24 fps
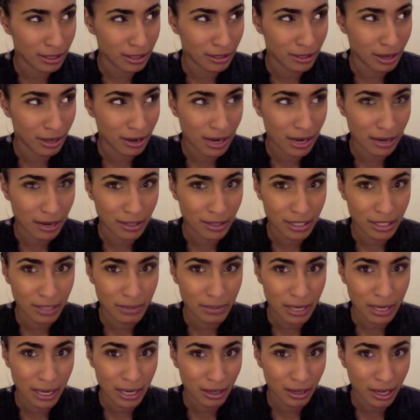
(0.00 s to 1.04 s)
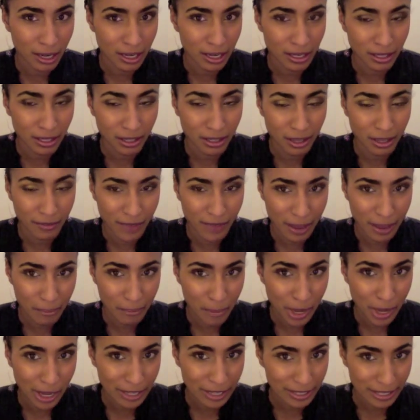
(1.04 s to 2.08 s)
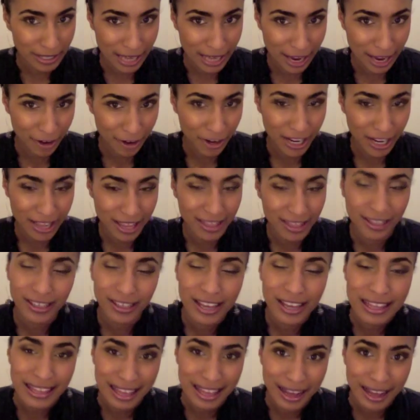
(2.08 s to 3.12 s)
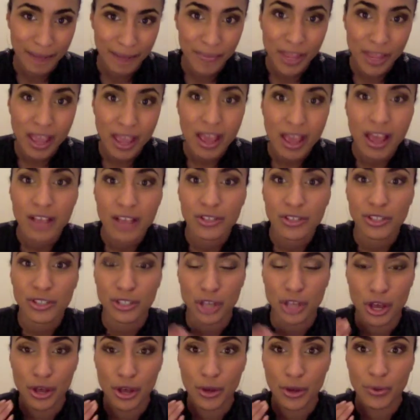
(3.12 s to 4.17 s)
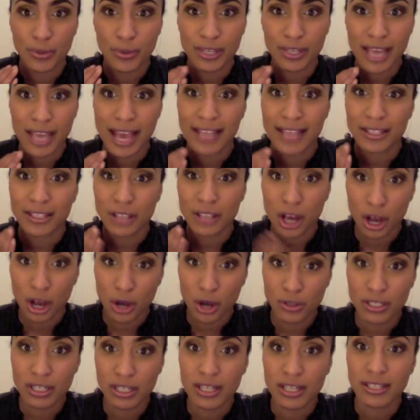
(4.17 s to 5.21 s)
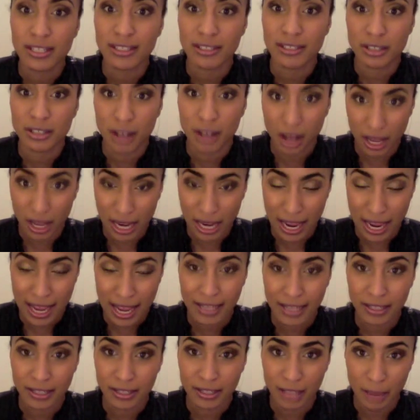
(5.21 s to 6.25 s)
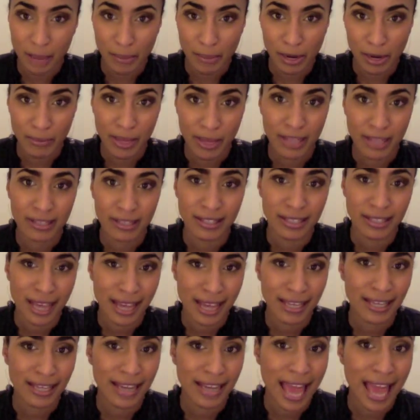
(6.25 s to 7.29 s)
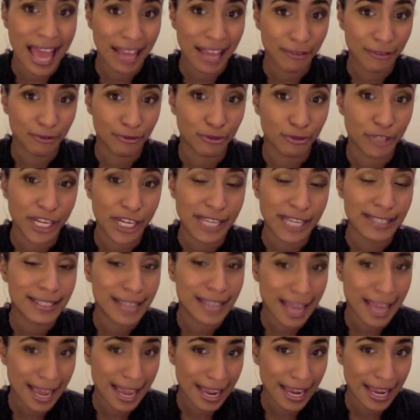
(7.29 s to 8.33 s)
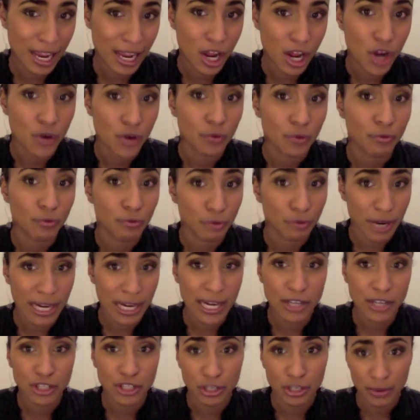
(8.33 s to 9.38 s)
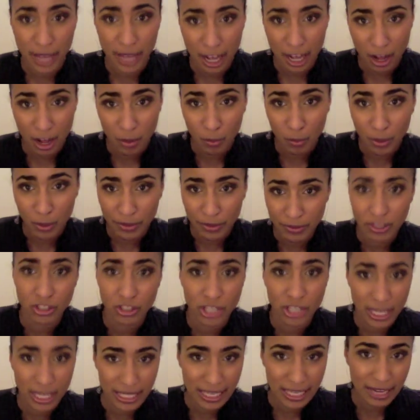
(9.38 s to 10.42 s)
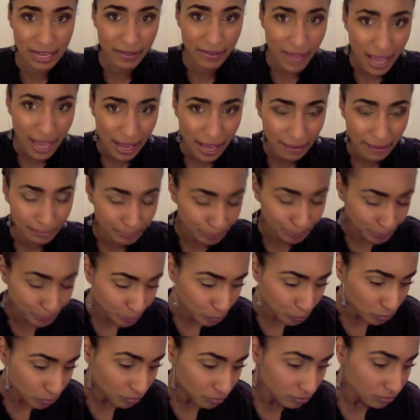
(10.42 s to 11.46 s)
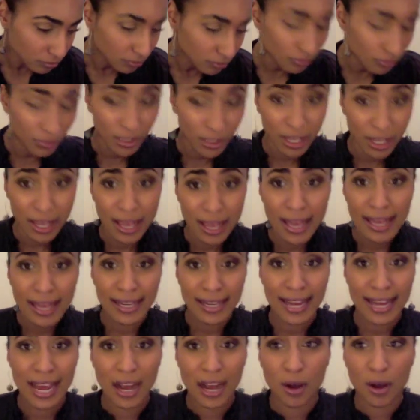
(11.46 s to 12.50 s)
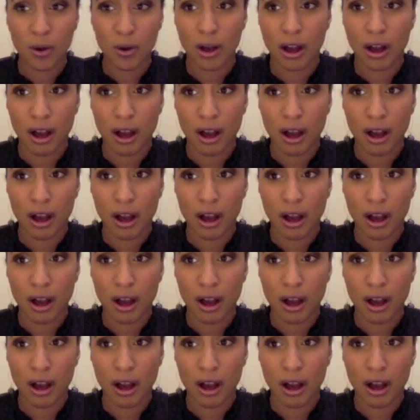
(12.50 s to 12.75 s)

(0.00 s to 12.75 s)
around smelling like a vampire slayer or anything like that. So yes, odorless garlic supplements taken every day really do help with the shedding of hair. Now,